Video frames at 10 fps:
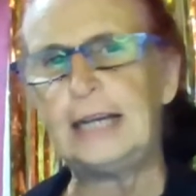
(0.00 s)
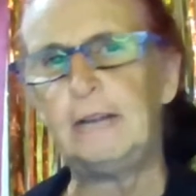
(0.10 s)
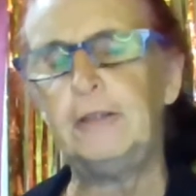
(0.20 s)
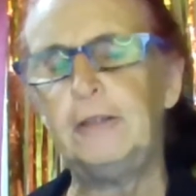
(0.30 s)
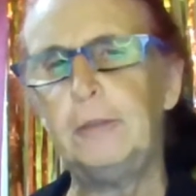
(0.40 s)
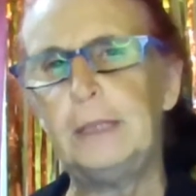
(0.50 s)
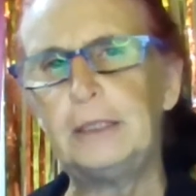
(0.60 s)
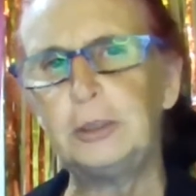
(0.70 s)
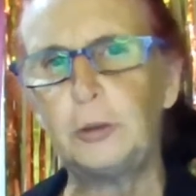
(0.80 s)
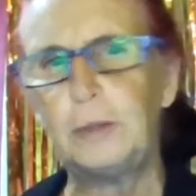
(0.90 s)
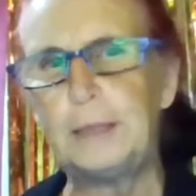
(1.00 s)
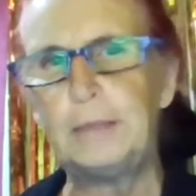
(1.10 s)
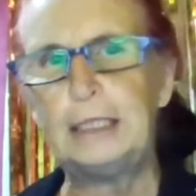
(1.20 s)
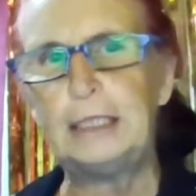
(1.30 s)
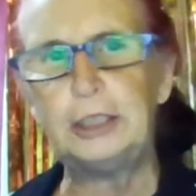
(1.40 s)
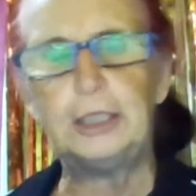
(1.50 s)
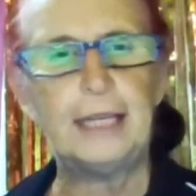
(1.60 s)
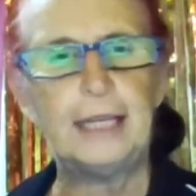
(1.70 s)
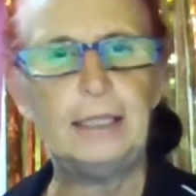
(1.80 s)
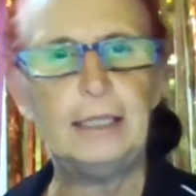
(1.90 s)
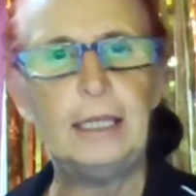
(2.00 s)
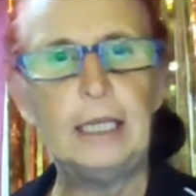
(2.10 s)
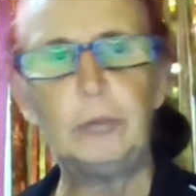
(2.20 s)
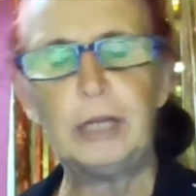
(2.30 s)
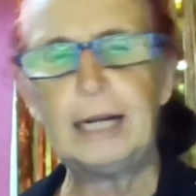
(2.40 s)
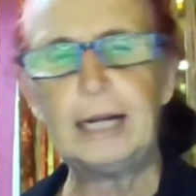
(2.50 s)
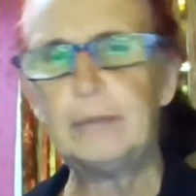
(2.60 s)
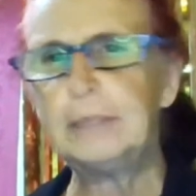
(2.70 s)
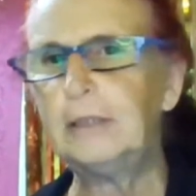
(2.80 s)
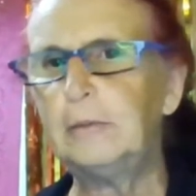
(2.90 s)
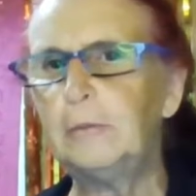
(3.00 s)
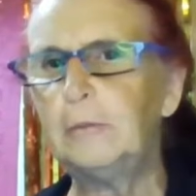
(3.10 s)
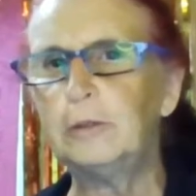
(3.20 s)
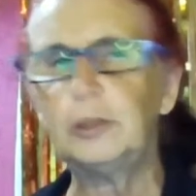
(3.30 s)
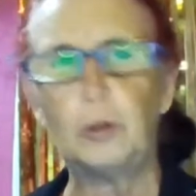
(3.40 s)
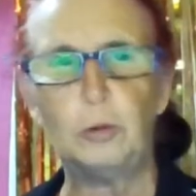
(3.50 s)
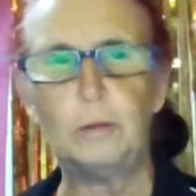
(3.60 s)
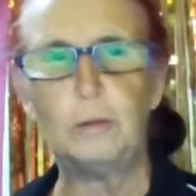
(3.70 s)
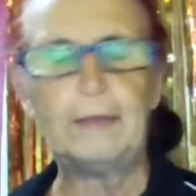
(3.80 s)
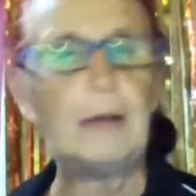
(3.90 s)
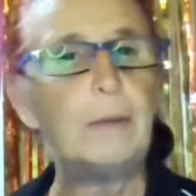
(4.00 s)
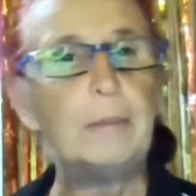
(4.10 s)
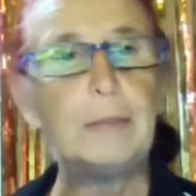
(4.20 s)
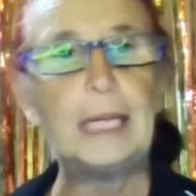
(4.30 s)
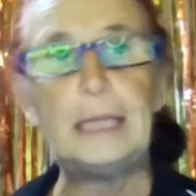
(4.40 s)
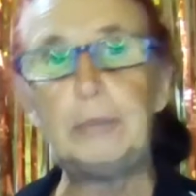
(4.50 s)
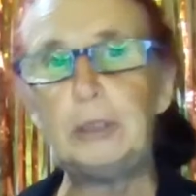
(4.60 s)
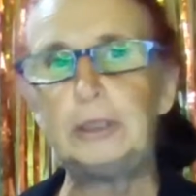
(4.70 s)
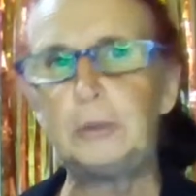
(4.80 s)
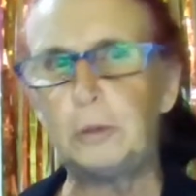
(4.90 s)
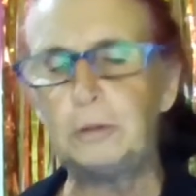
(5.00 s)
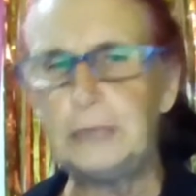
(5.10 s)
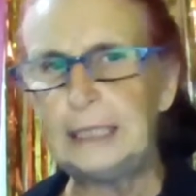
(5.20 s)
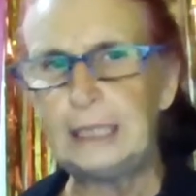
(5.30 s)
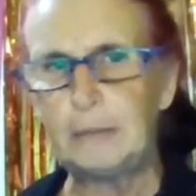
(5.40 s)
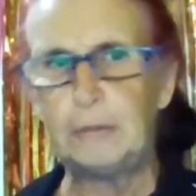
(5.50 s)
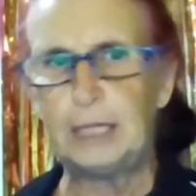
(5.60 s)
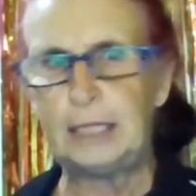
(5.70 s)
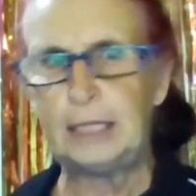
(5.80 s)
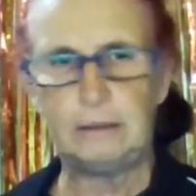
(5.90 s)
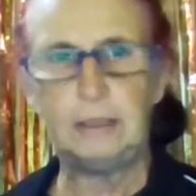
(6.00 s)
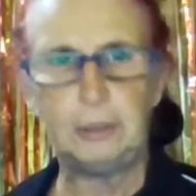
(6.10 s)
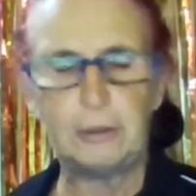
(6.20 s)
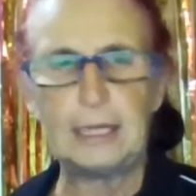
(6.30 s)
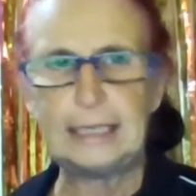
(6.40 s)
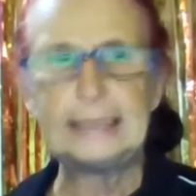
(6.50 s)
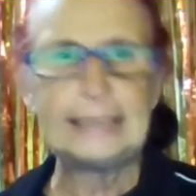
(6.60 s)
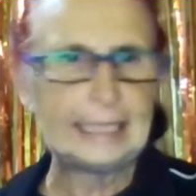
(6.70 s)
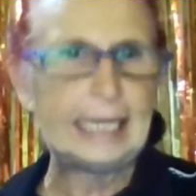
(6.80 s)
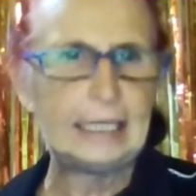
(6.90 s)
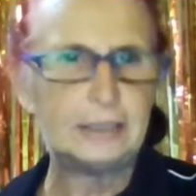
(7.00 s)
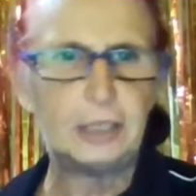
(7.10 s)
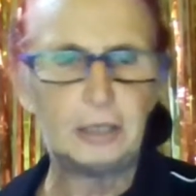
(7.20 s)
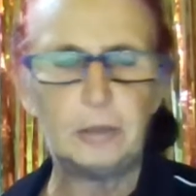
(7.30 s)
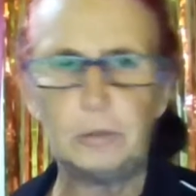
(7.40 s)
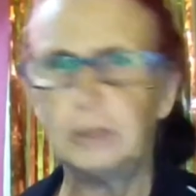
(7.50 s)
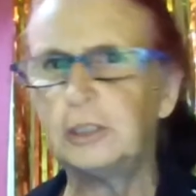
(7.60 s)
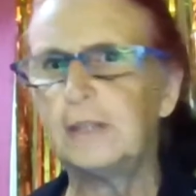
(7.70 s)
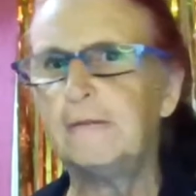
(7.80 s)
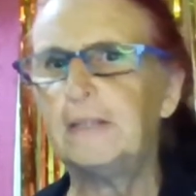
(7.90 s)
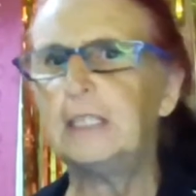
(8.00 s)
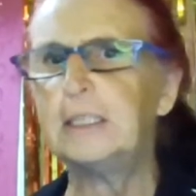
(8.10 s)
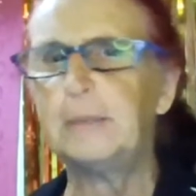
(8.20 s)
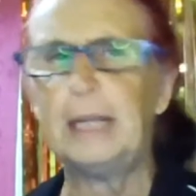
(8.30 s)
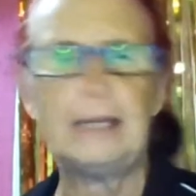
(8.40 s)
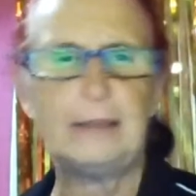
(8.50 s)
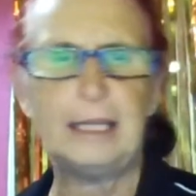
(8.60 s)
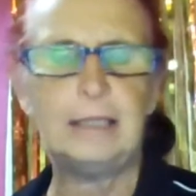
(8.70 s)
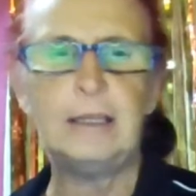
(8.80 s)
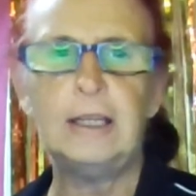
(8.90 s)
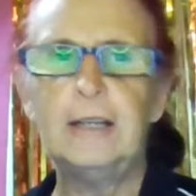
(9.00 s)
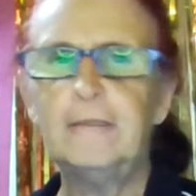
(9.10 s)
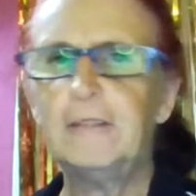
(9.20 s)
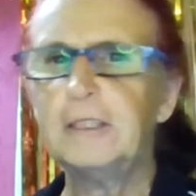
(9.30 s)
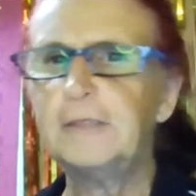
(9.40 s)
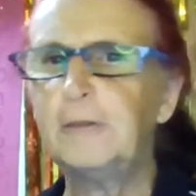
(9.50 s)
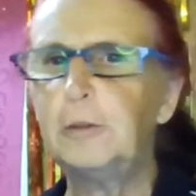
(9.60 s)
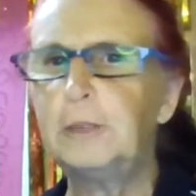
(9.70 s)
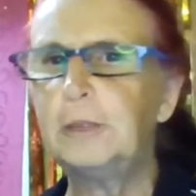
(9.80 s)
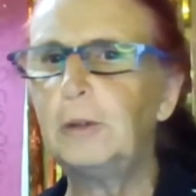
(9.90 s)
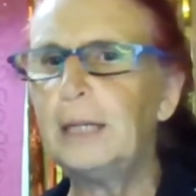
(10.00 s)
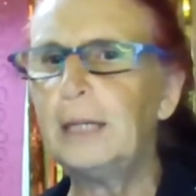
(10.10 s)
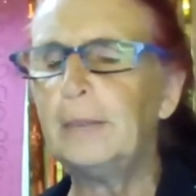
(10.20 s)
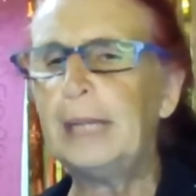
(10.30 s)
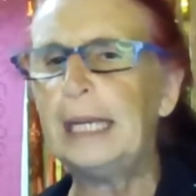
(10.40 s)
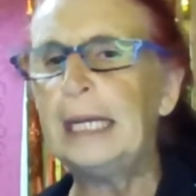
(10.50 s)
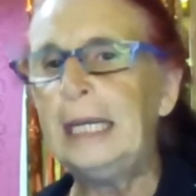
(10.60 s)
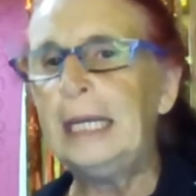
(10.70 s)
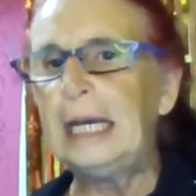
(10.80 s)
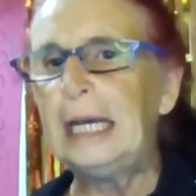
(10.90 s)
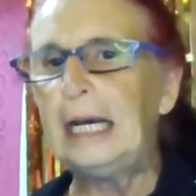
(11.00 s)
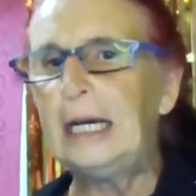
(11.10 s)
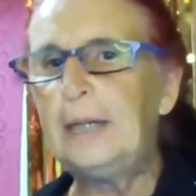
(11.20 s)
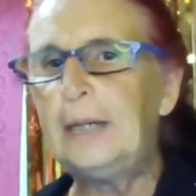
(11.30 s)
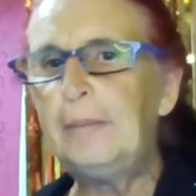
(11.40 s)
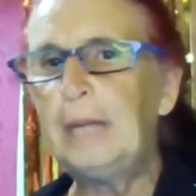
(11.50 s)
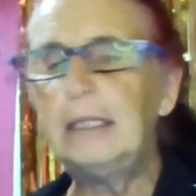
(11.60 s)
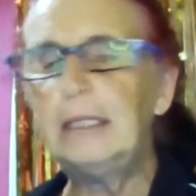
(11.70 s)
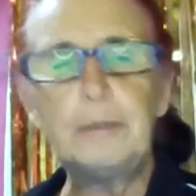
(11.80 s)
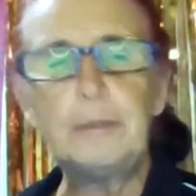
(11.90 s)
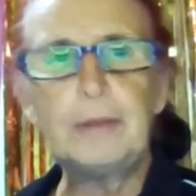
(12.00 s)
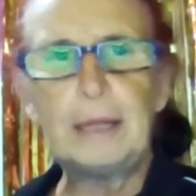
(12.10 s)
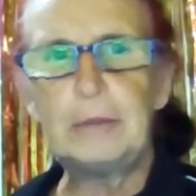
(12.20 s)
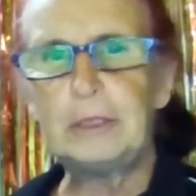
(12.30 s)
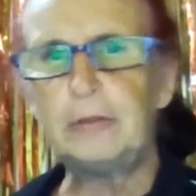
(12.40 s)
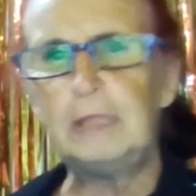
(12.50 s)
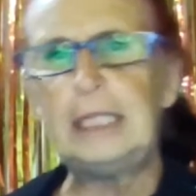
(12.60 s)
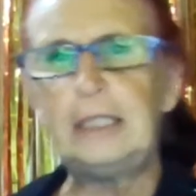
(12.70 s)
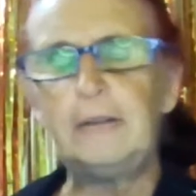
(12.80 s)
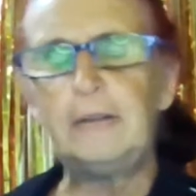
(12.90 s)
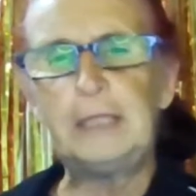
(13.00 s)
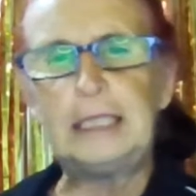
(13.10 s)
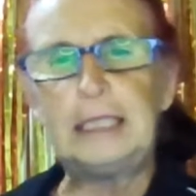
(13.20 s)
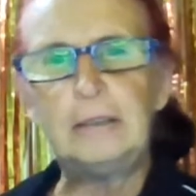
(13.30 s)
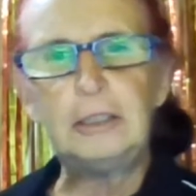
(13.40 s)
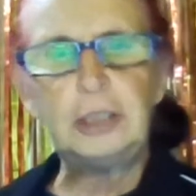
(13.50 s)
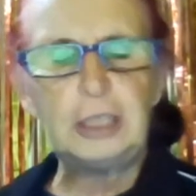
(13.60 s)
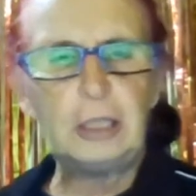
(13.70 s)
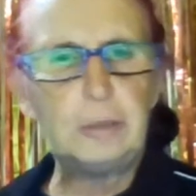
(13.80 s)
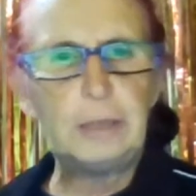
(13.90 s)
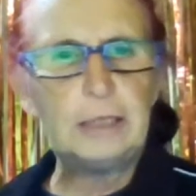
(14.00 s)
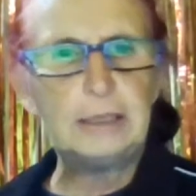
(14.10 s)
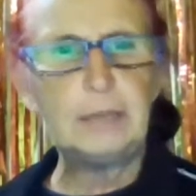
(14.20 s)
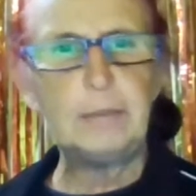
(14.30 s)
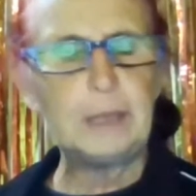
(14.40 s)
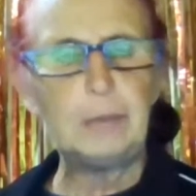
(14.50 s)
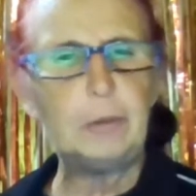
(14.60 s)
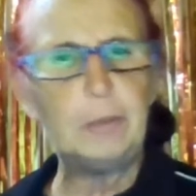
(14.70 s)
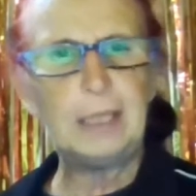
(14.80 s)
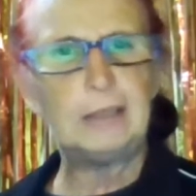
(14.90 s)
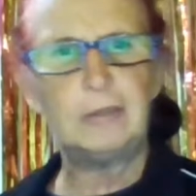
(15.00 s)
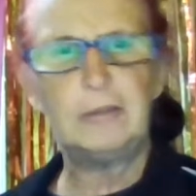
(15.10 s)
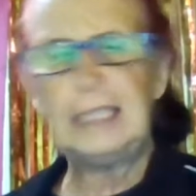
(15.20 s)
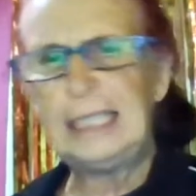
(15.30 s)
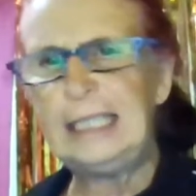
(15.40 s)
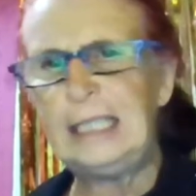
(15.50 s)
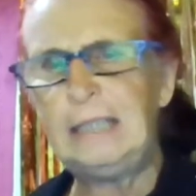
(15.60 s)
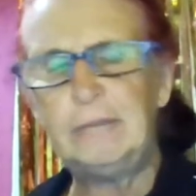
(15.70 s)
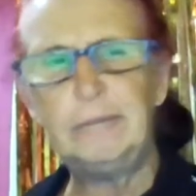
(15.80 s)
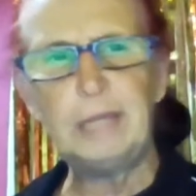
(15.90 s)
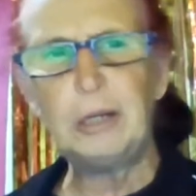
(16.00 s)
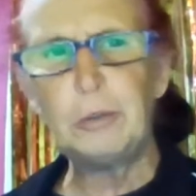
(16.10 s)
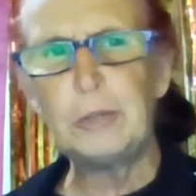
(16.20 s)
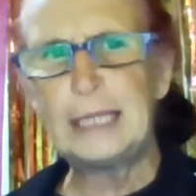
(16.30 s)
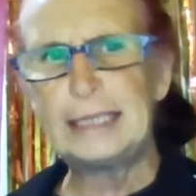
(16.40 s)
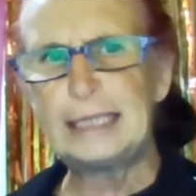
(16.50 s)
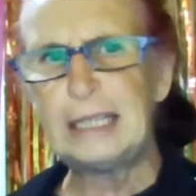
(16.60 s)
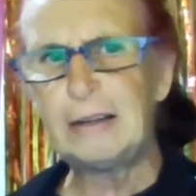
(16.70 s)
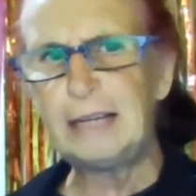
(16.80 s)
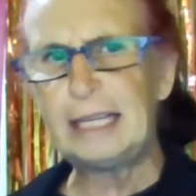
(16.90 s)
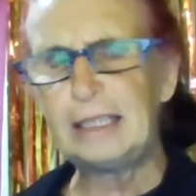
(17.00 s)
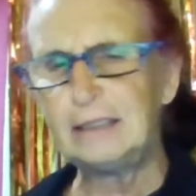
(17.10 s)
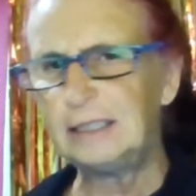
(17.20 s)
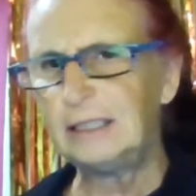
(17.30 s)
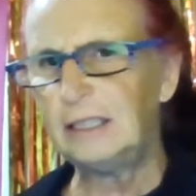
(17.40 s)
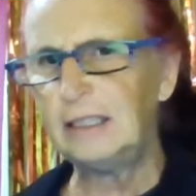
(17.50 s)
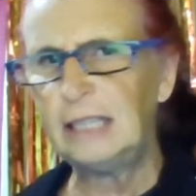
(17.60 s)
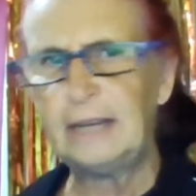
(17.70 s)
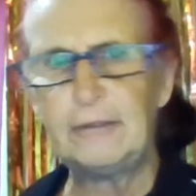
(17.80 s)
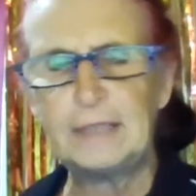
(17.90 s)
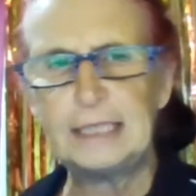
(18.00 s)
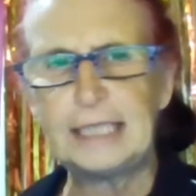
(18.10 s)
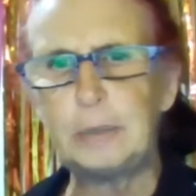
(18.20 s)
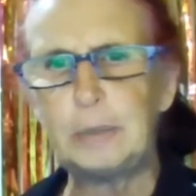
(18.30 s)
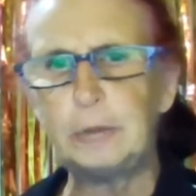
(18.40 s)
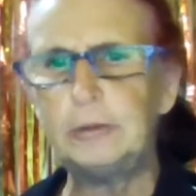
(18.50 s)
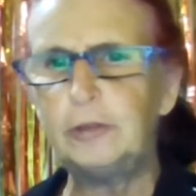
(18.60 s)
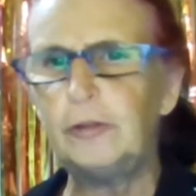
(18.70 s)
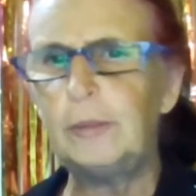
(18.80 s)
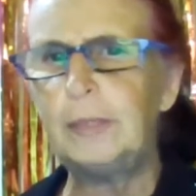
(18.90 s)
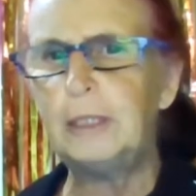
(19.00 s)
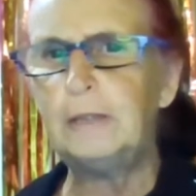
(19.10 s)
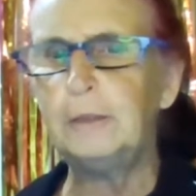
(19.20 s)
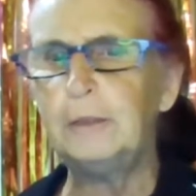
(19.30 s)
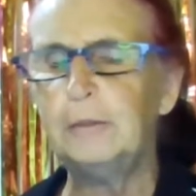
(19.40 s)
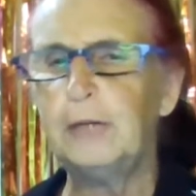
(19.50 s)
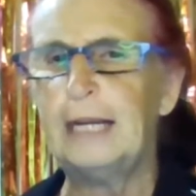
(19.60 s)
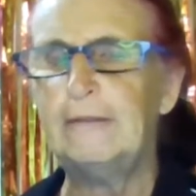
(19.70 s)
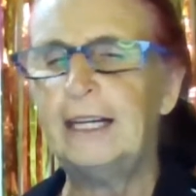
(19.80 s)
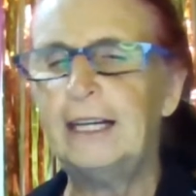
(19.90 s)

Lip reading: If you're a bit squeamish, then perhaps don't watch all of that one, but he puts warning up when you're going to see it, so you can watch the first bit and then fast forward quite a bit. And I put that was a really good video to show, because some people might not really know what it's like to have the staples removed and whatever.